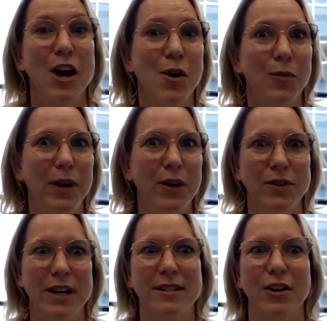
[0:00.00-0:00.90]
we don't
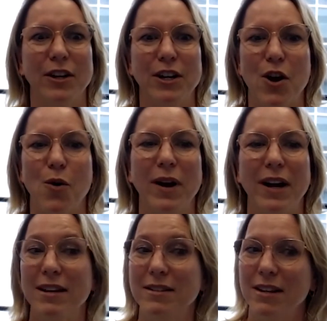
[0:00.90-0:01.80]
necessarily know what
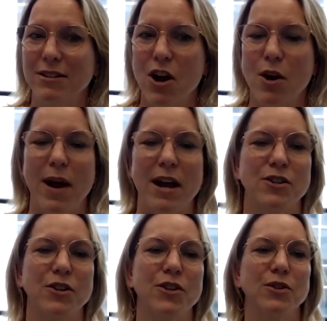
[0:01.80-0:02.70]
is and is not
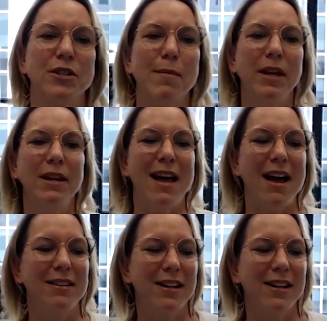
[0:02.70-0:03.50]
rational. So something that